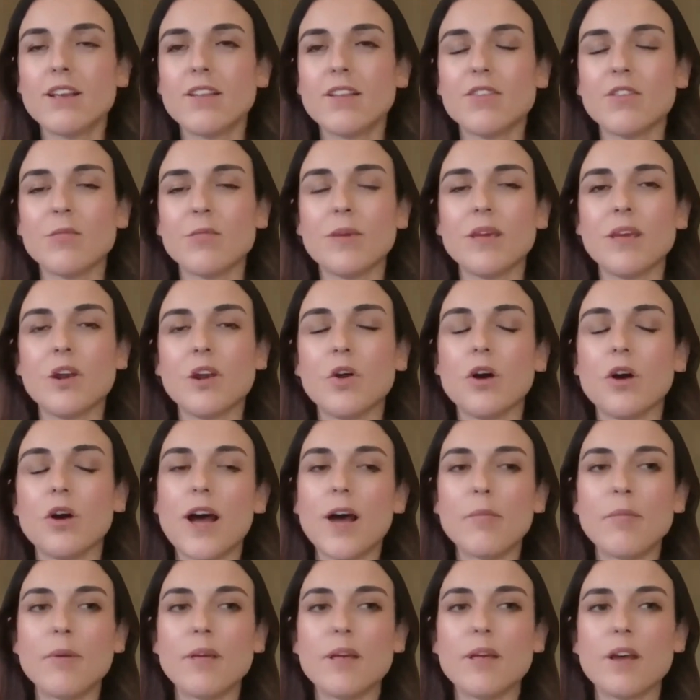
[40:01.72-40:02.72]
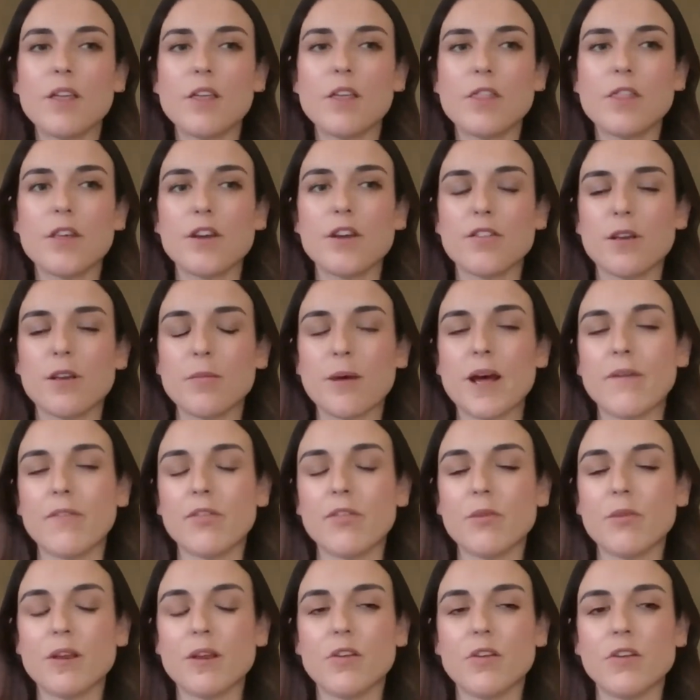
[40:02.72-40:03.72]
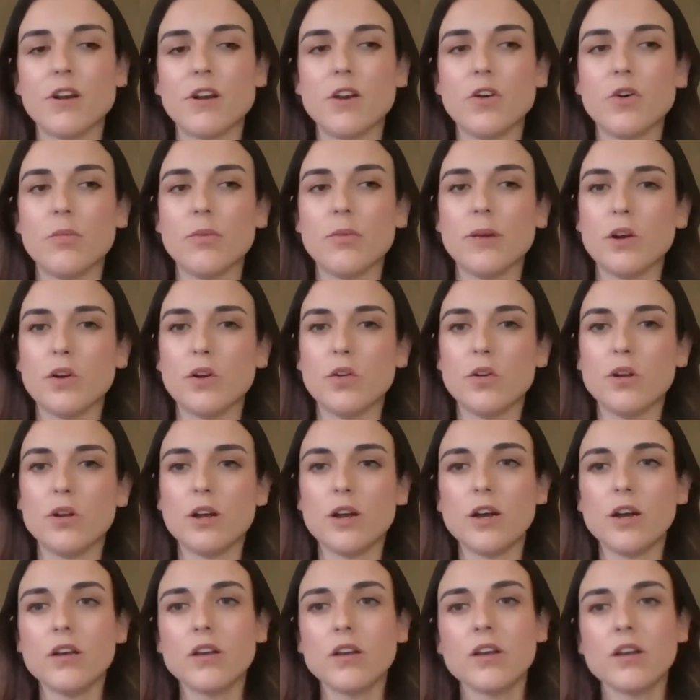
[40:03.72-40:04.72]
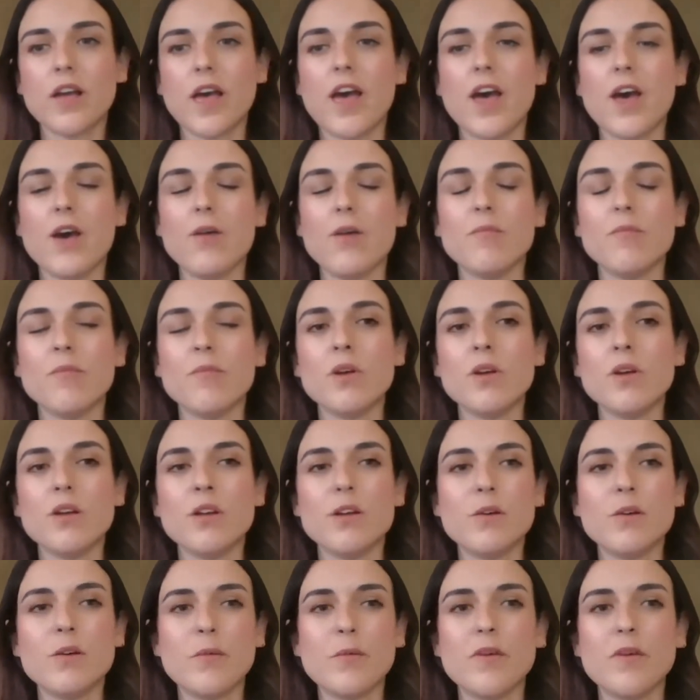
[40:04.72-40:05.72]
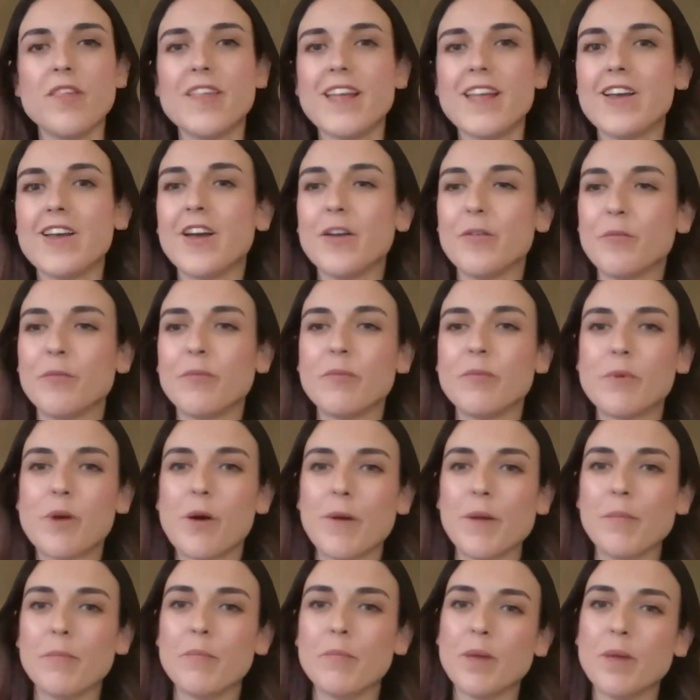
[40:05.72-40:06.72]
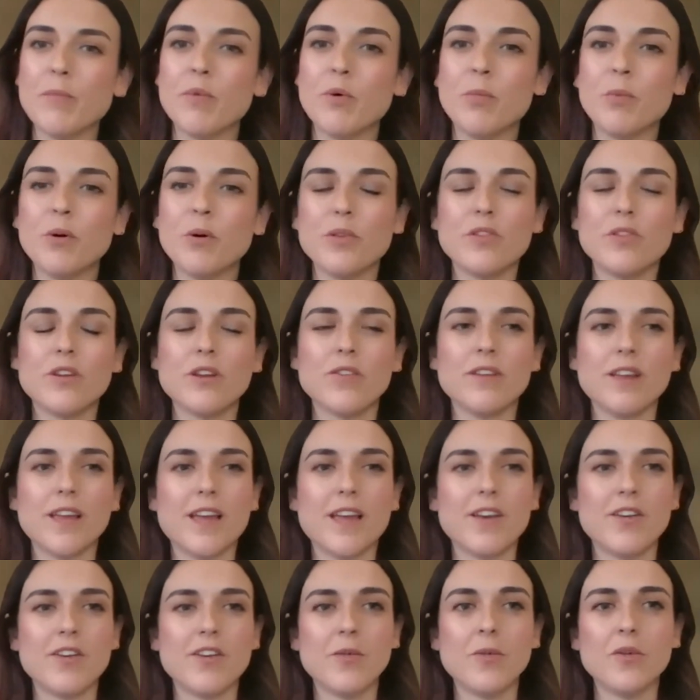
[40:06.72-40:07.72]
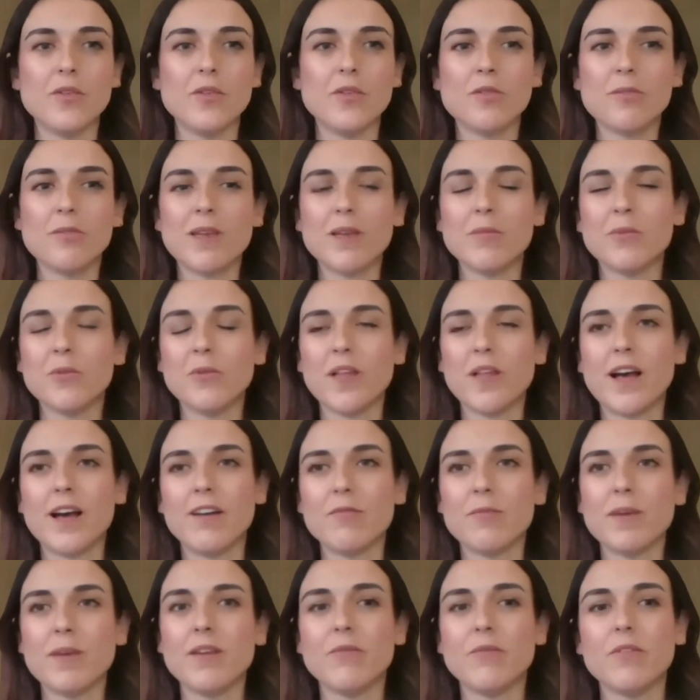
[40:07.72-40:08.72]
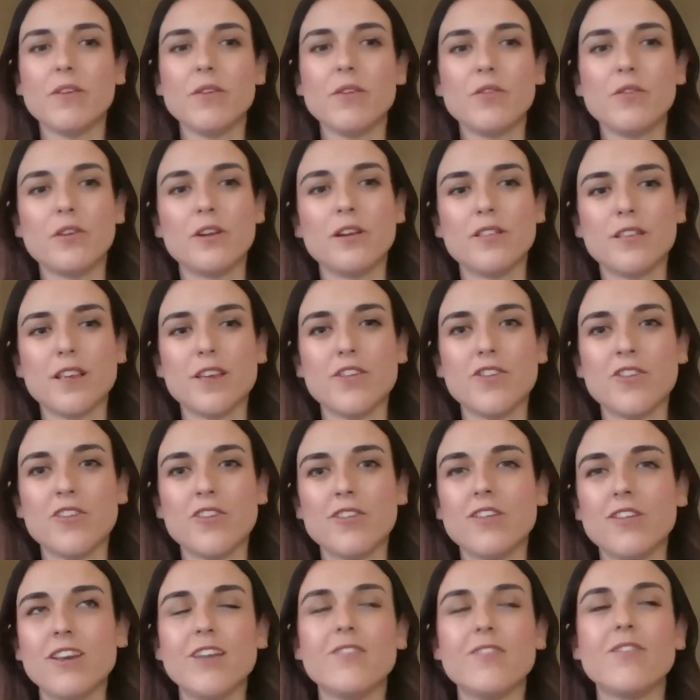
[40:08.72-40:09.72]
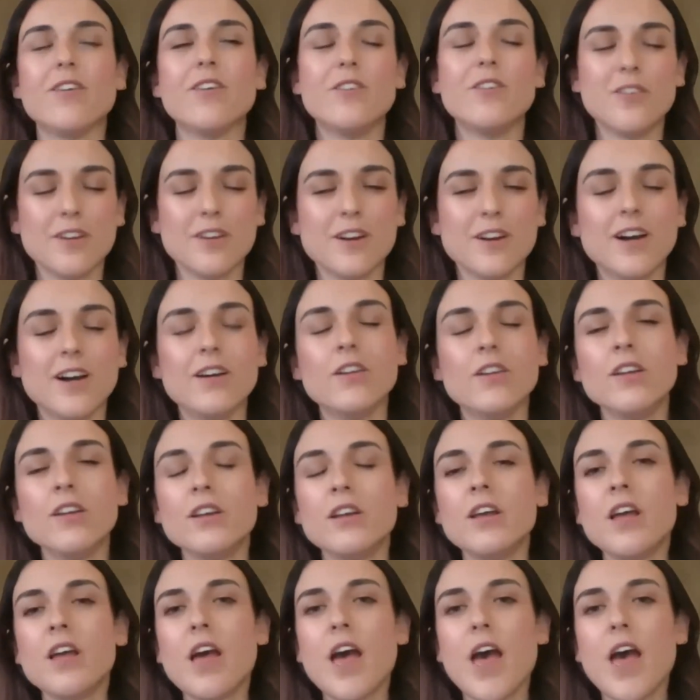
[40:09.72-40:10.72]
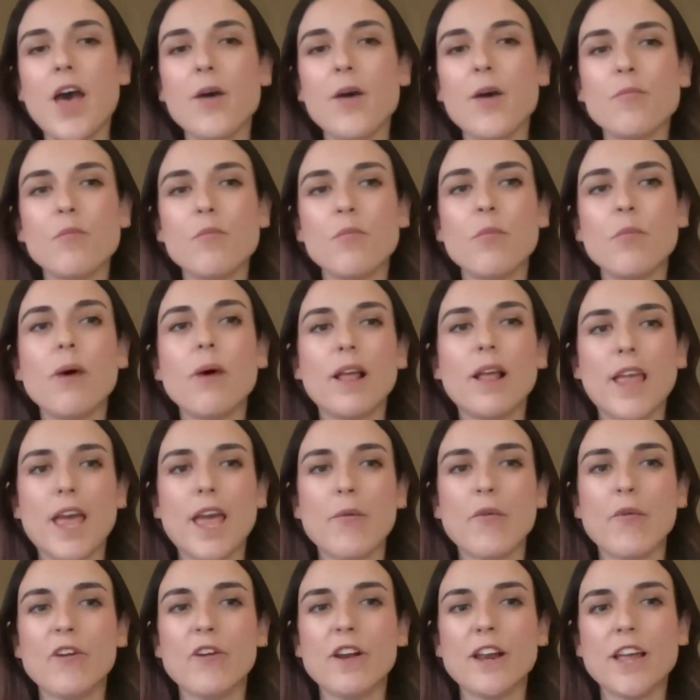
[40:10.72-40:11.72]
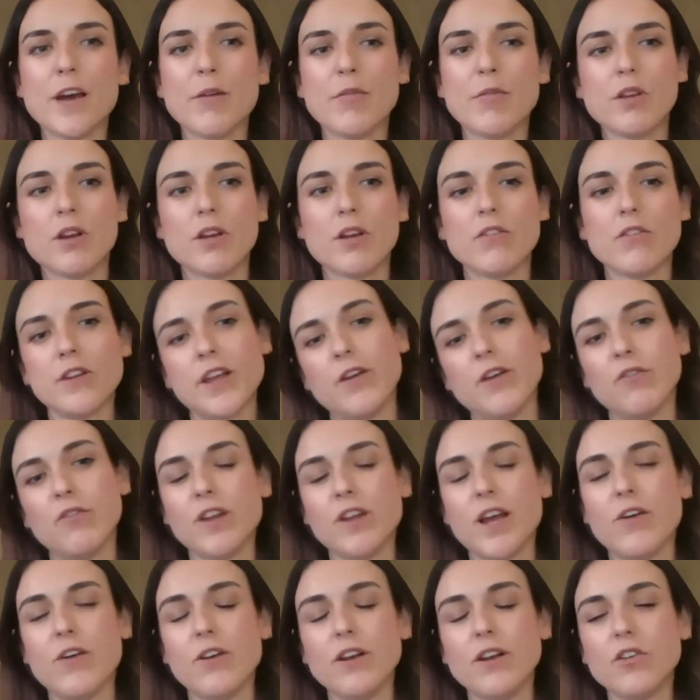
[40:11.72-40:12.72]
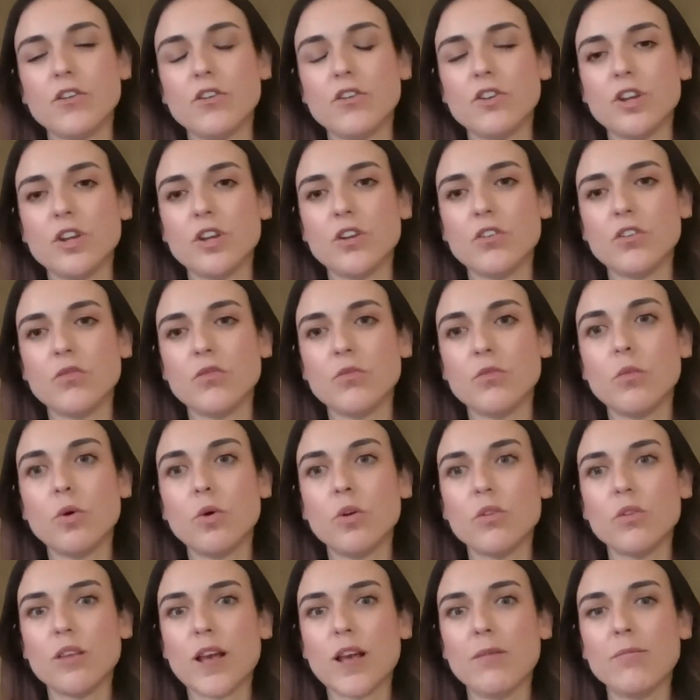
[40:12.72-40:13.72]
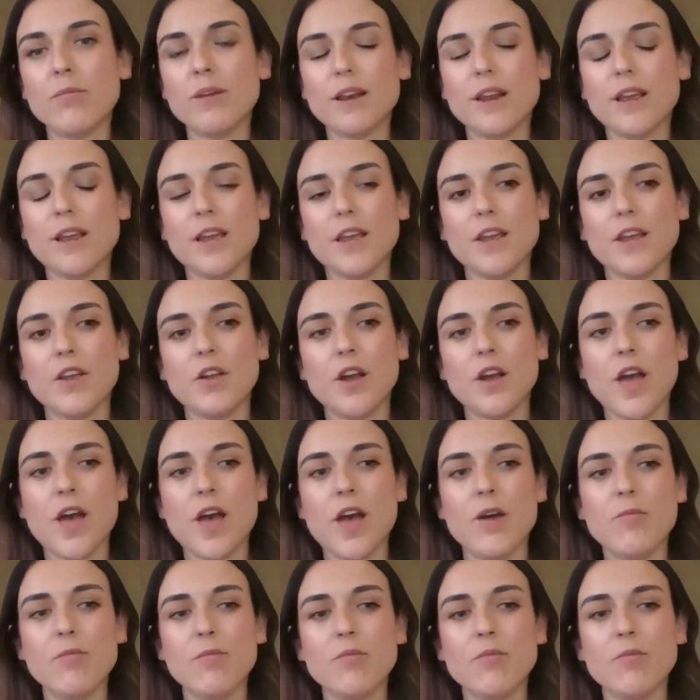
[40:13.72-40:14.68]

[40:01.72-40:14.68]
tend to be a lot happier than those that perhaps been here a little bit longer. We're then kind of coming a bit more positive again towards people that have been with the organisation even longer. But yeah, we're really able to kind of delve down into what's happening.